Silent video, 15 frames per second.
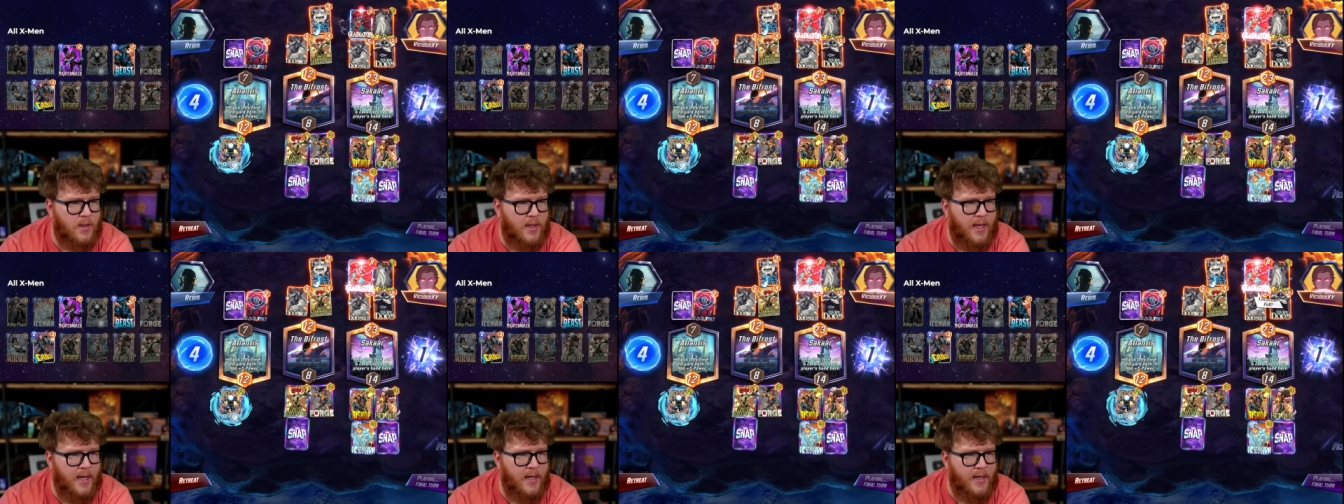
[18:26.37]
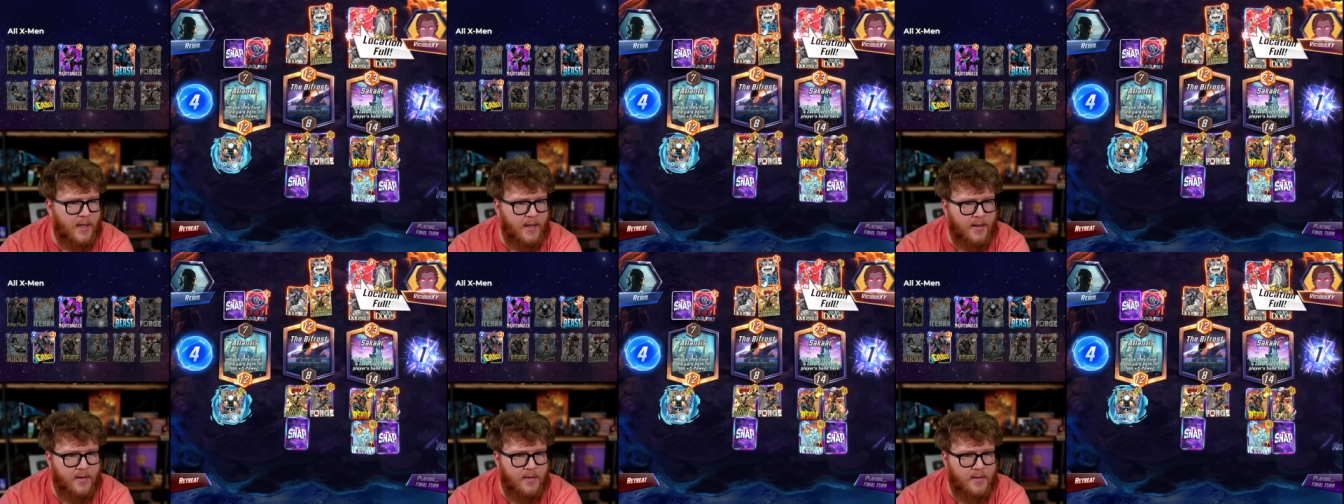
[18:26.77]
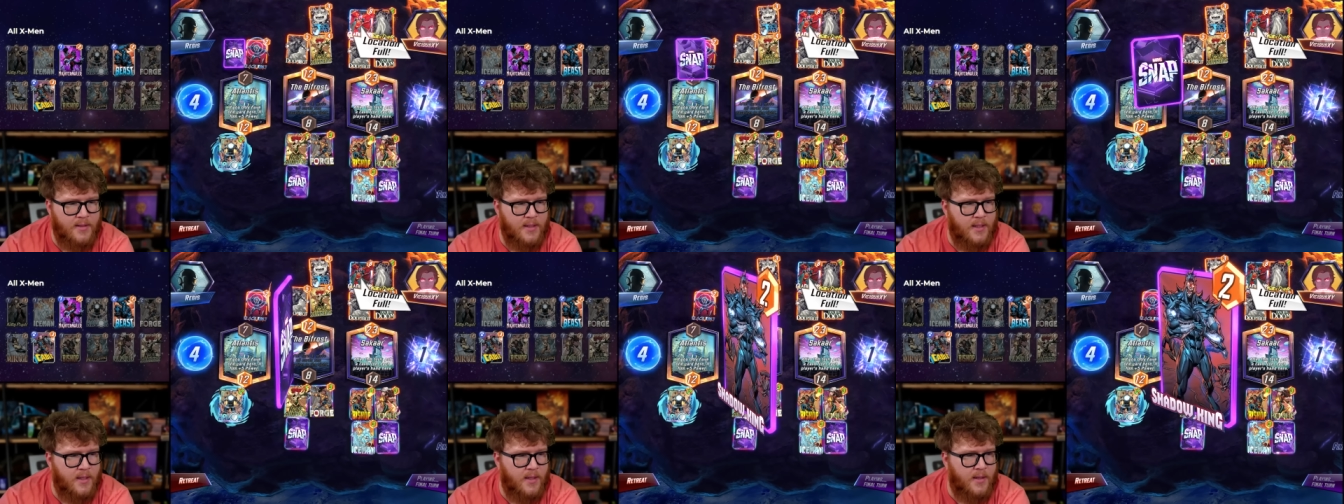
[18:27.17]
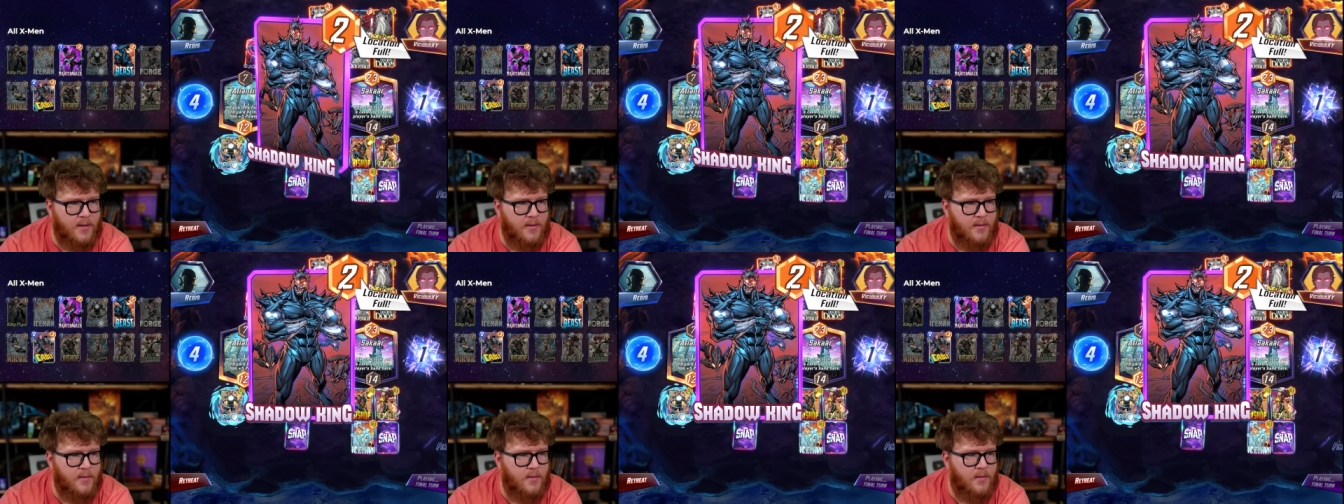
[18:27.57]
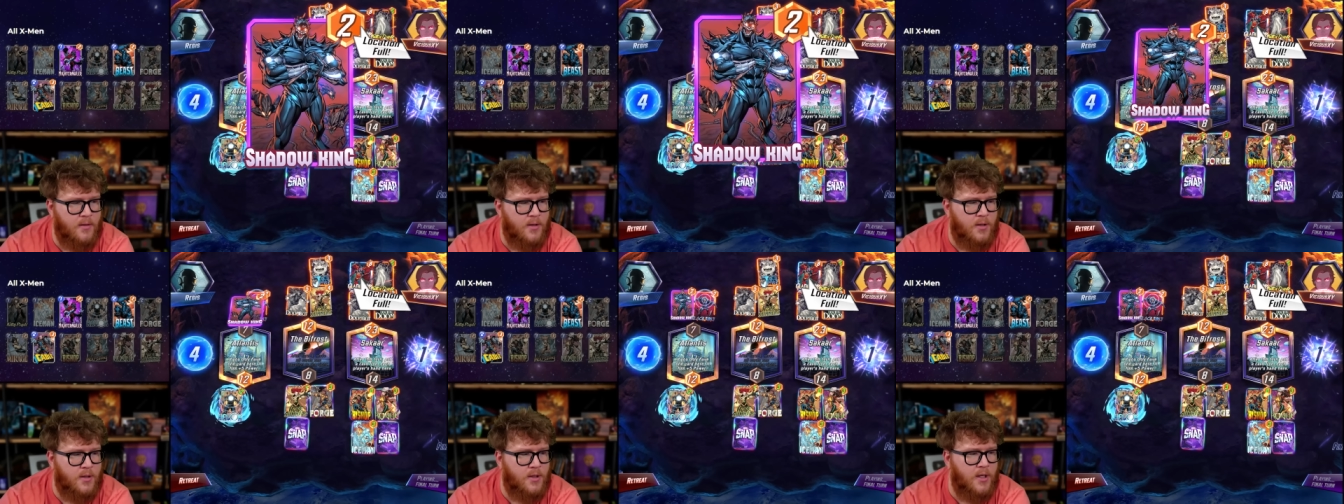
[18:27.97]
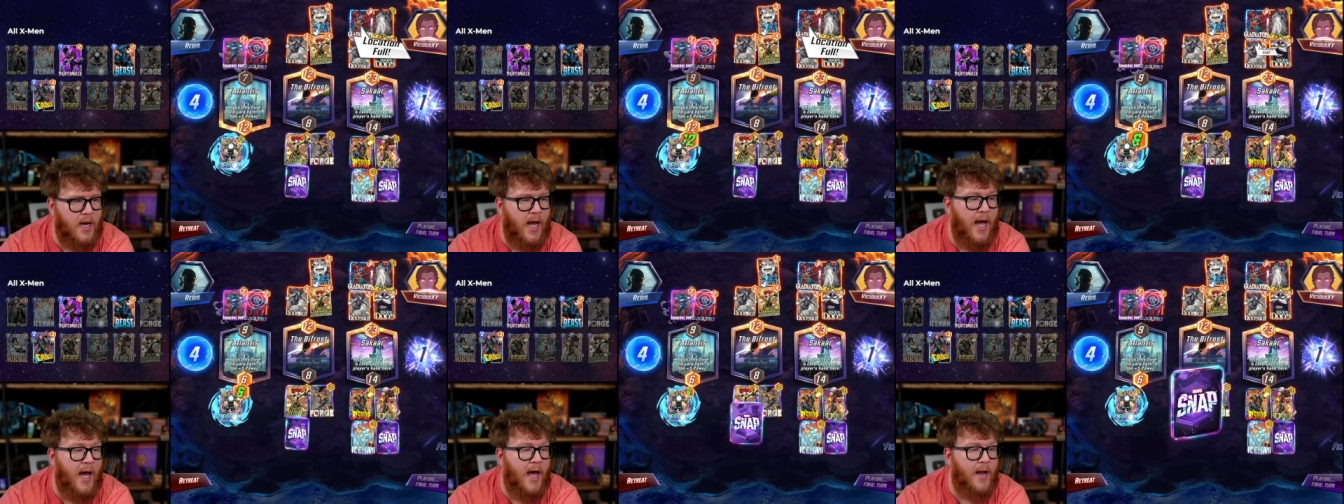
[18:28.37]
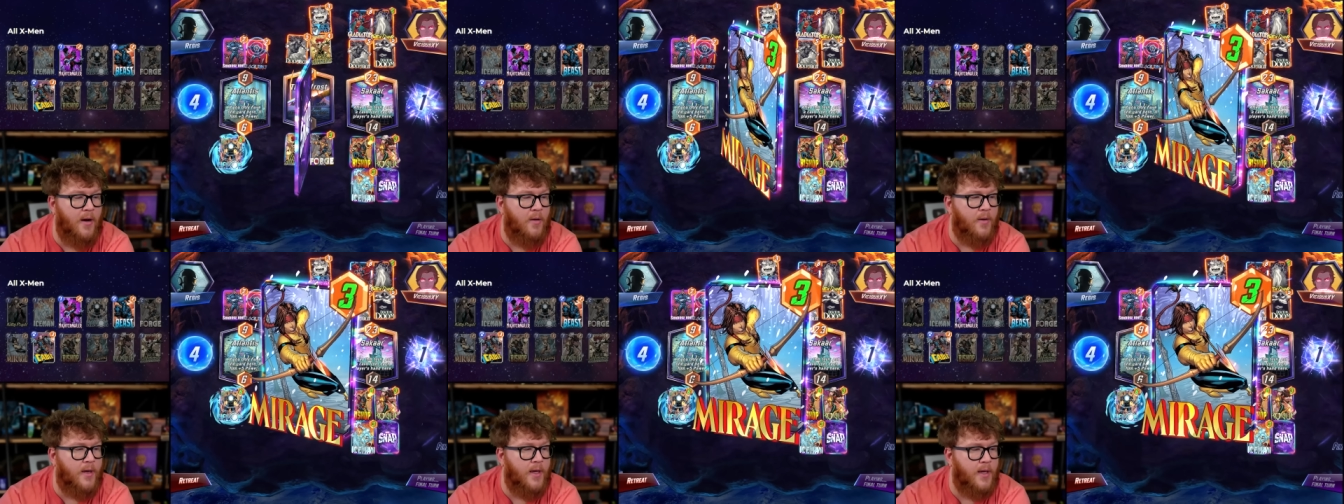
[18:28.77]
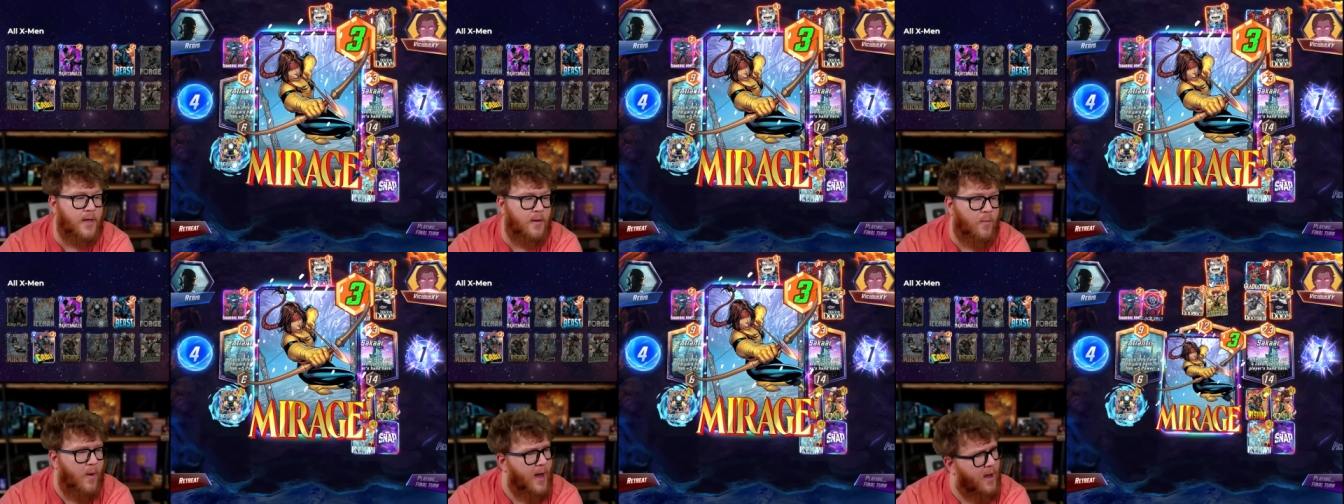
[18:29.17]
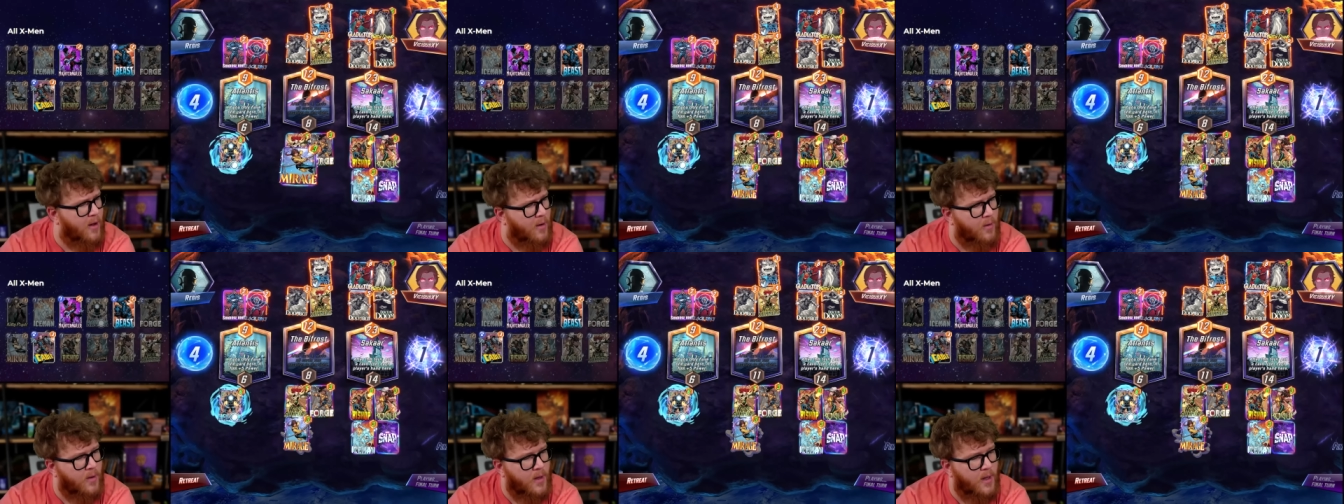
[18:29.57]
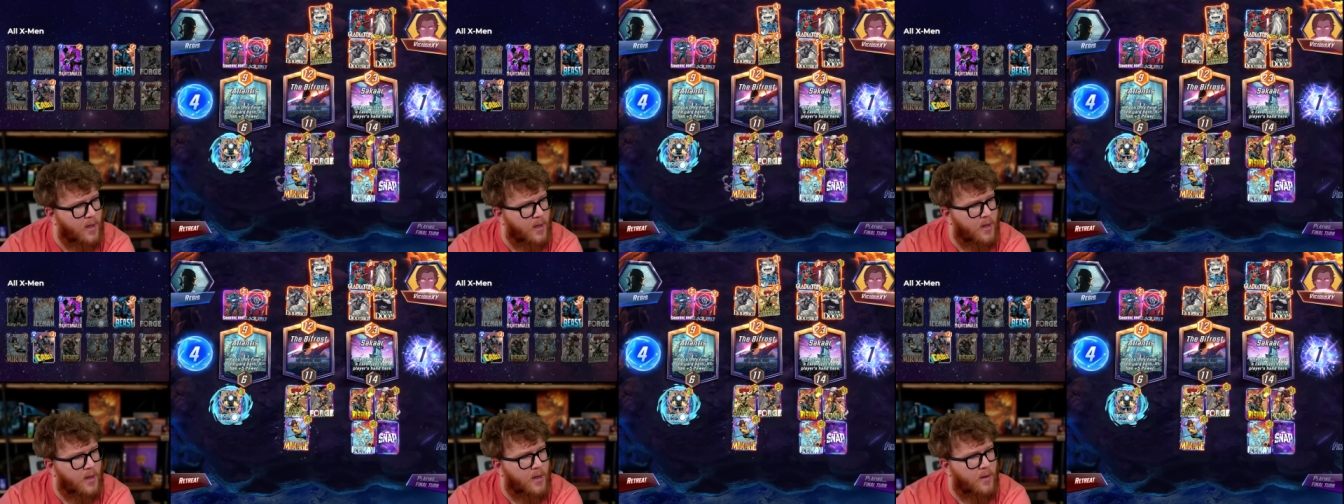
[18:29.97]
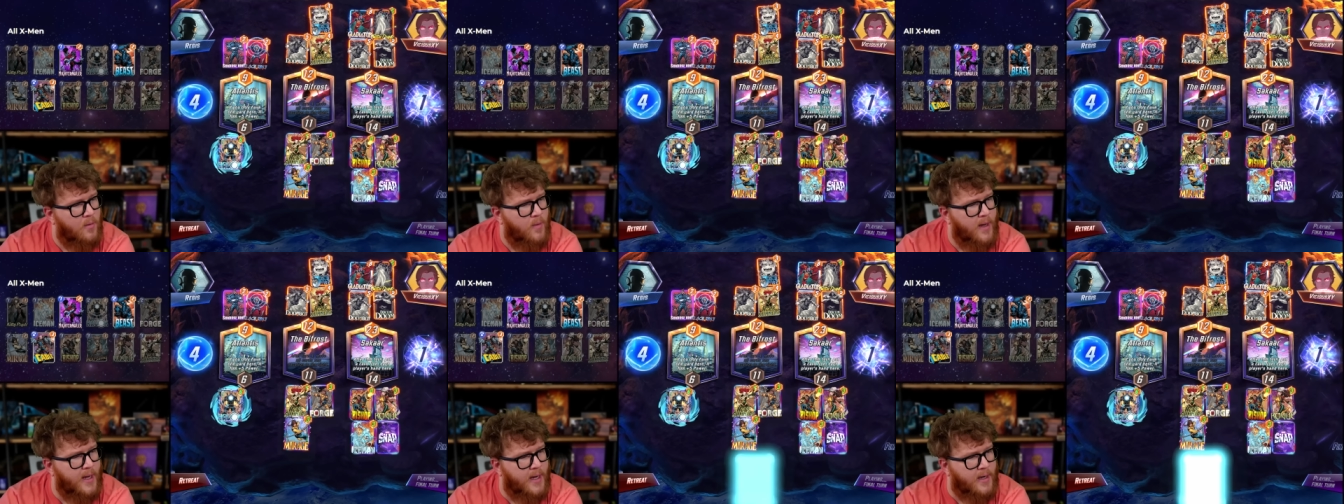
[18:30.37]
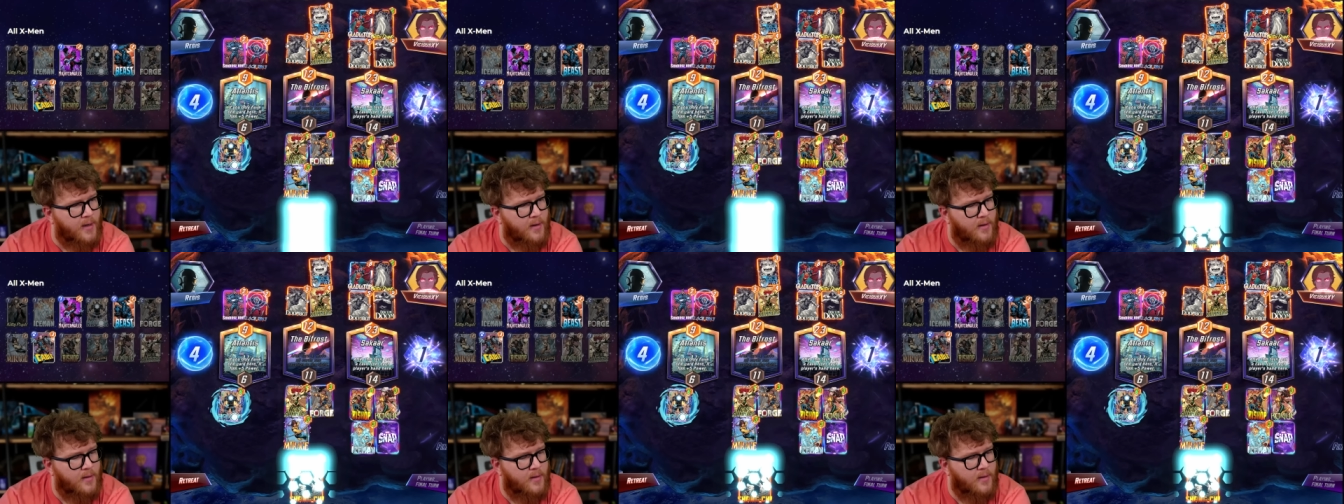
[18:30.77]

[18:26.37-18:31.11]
Gladiator, dang. Shadow King, wow. Wait.